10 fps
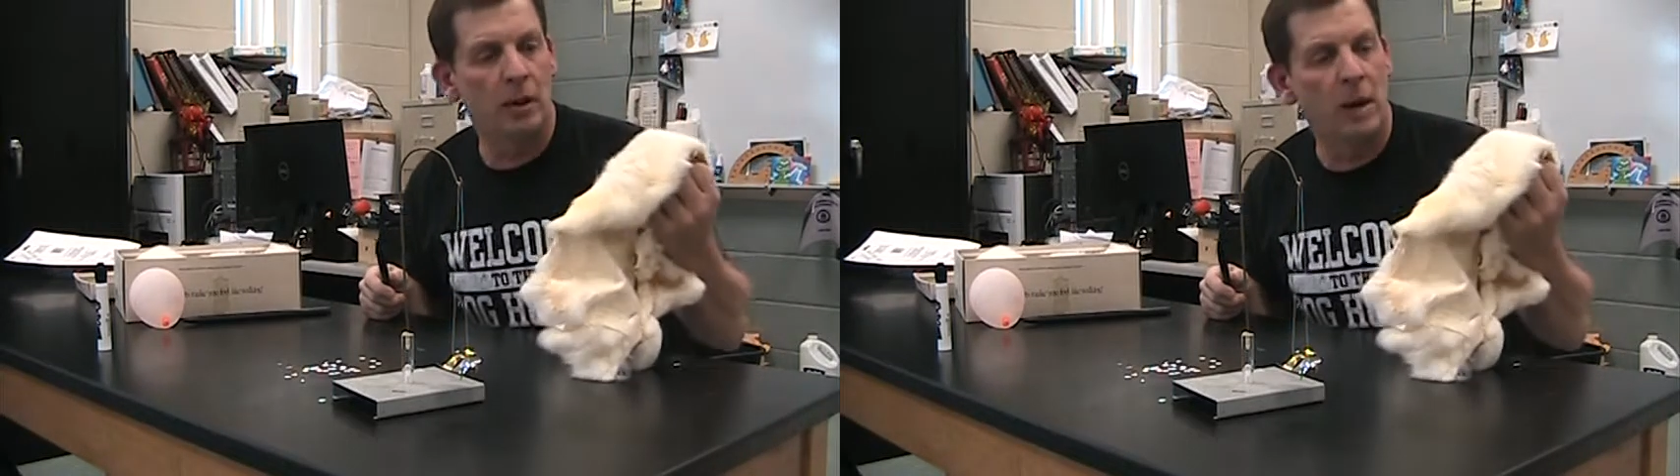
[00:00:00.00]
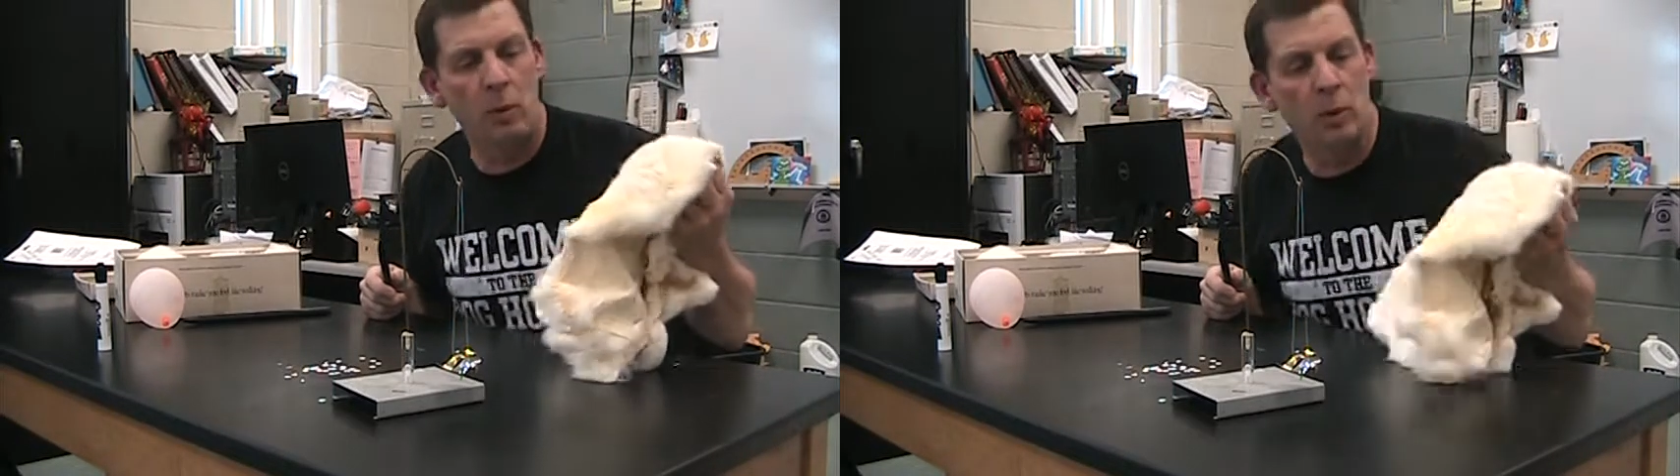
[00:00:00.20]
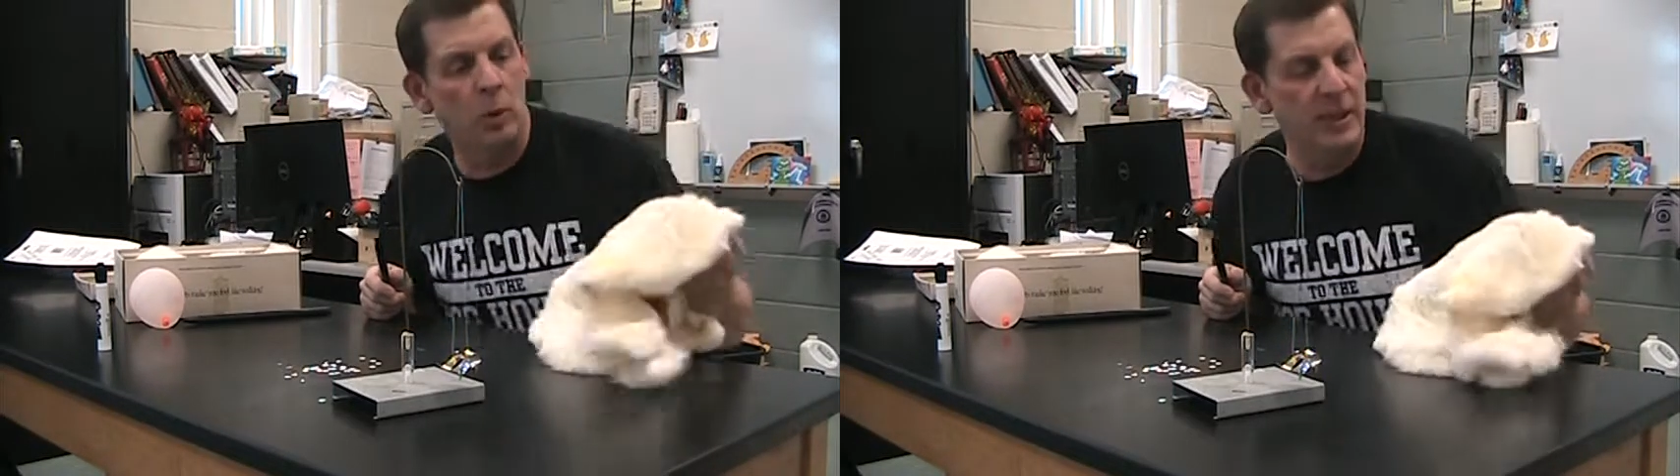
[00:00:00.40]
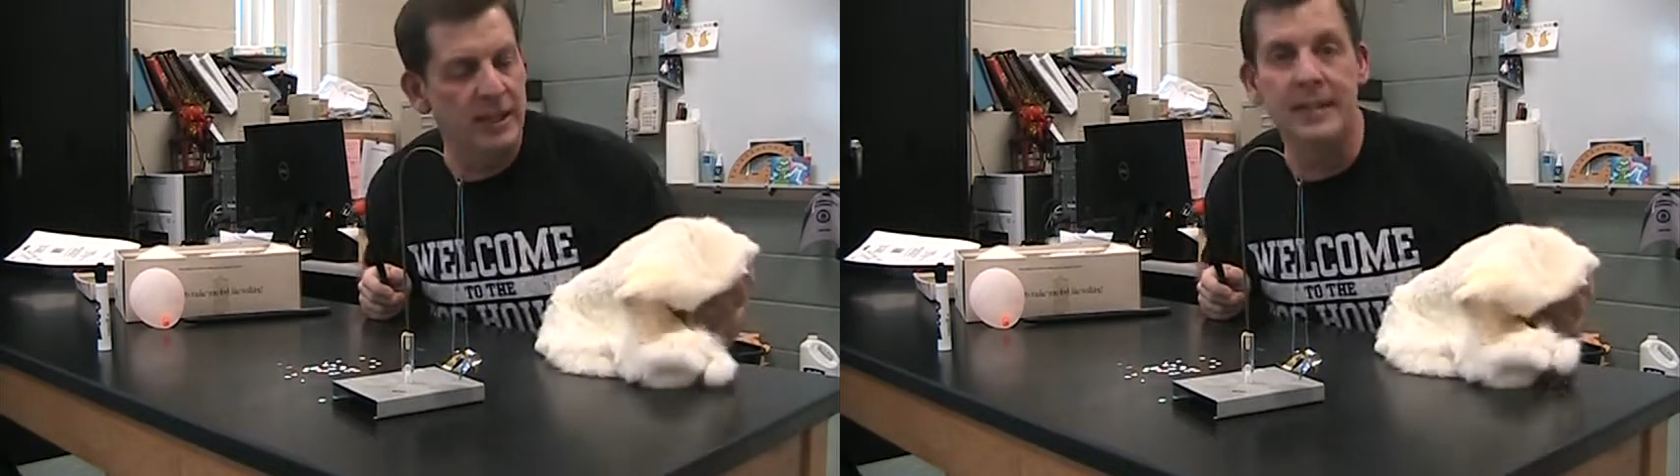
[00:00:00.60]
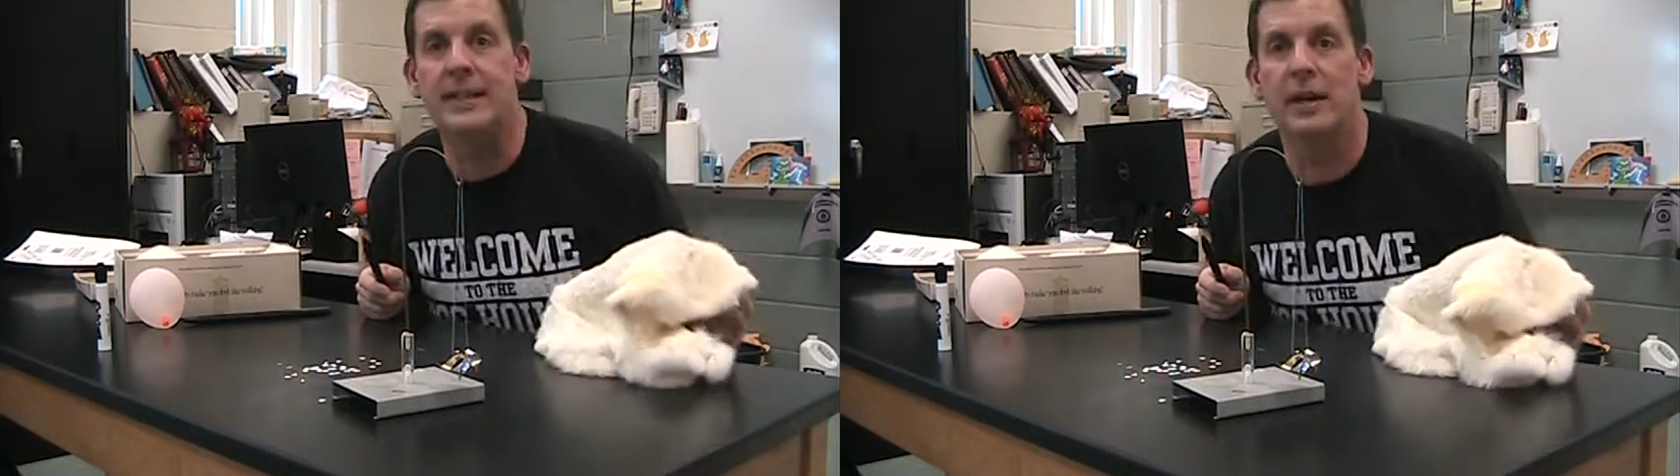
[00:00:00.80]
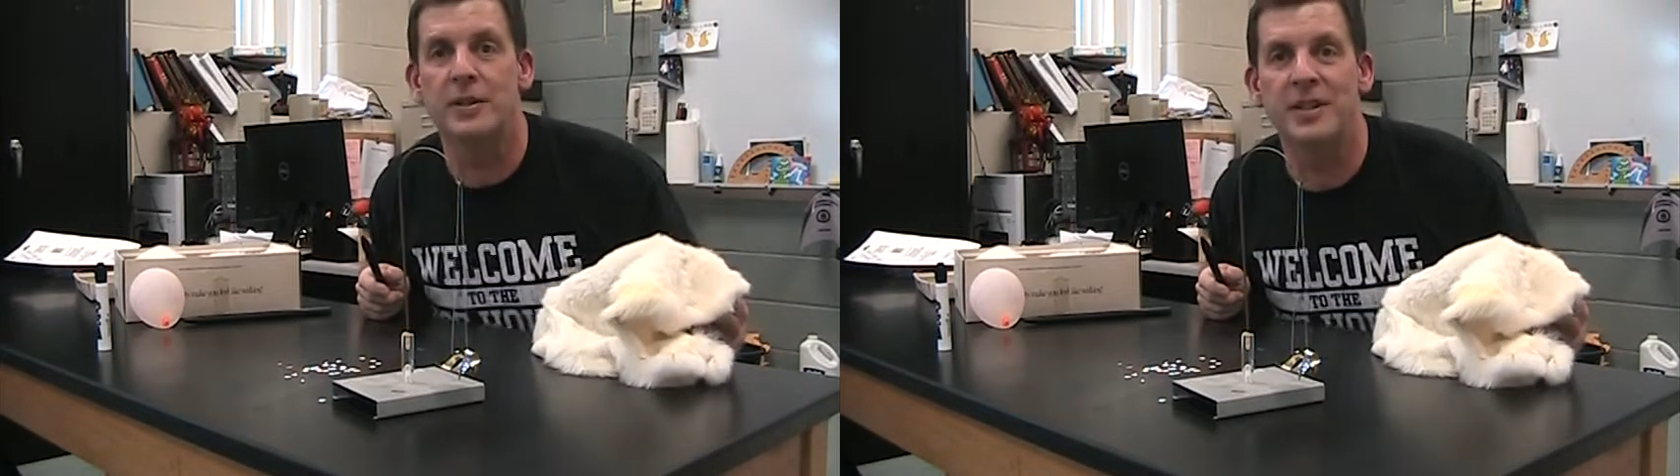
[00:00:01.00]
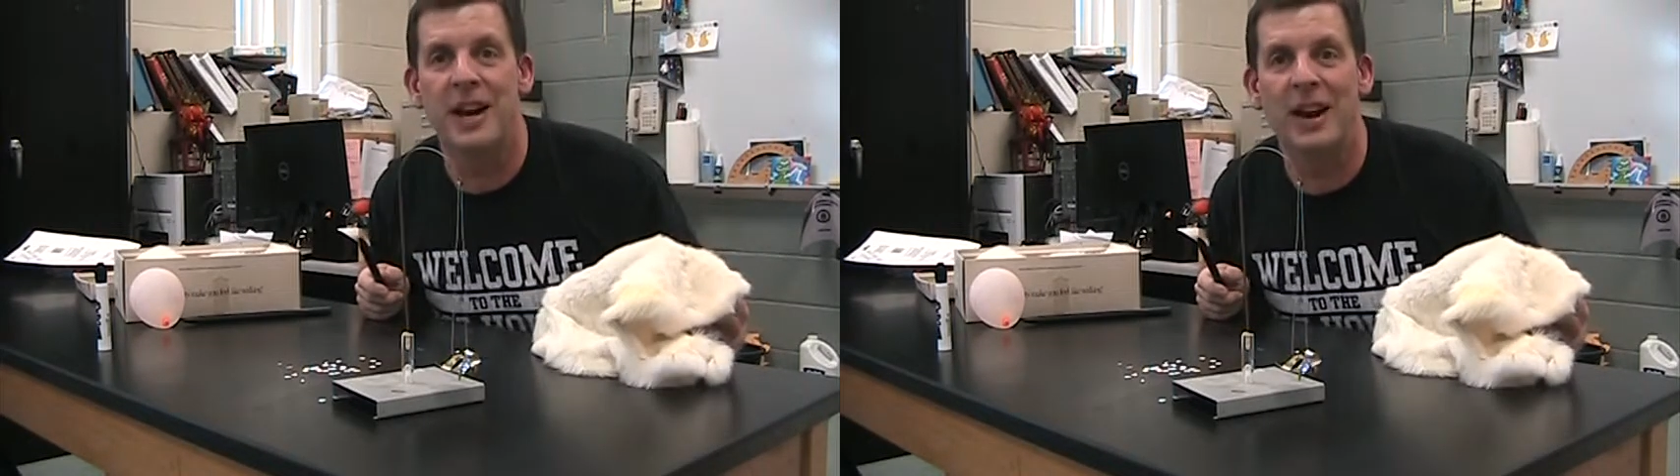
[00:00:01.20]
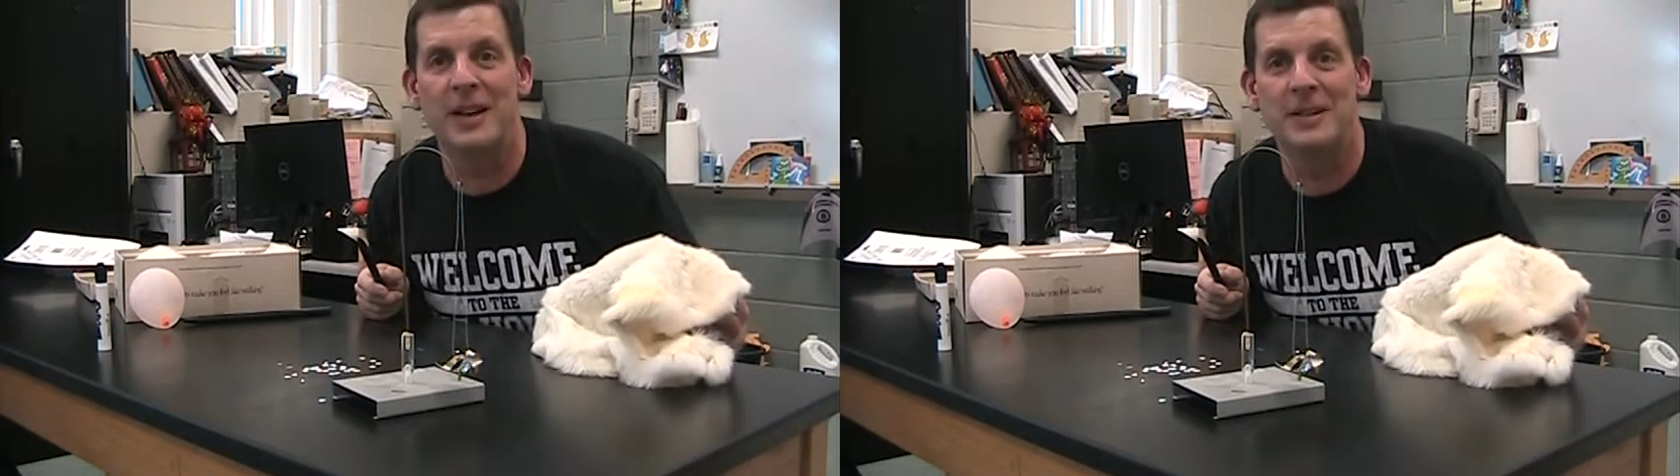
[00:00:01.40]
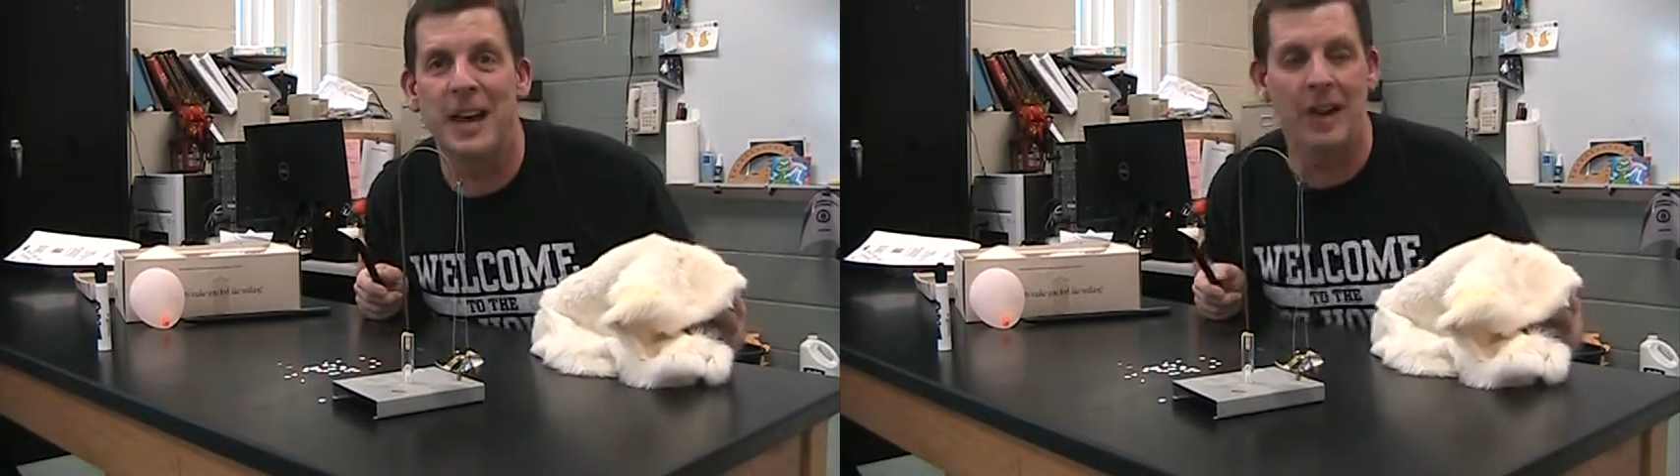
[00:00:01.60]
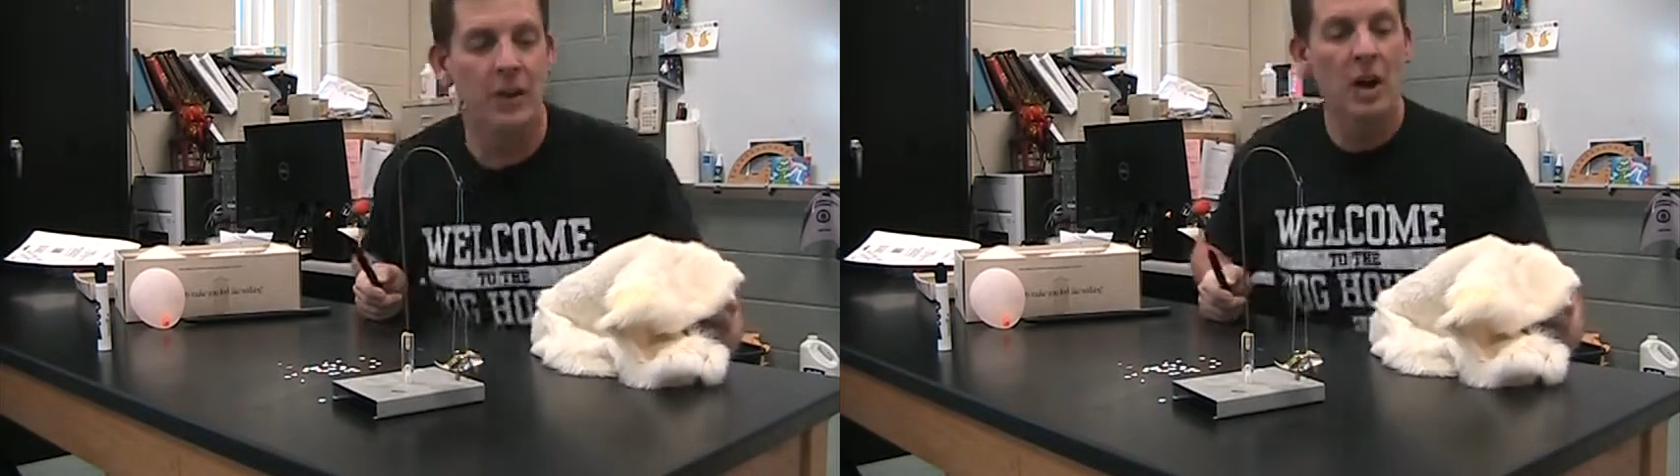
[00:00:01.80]
I won't go into details there. How's
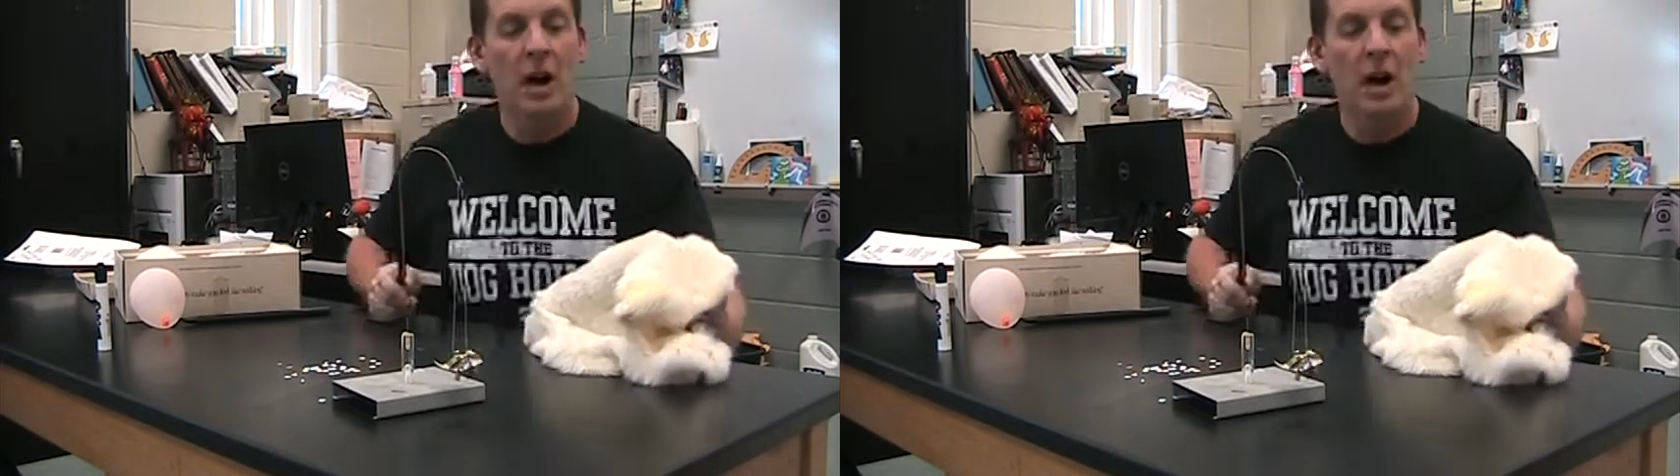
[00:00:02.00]
that?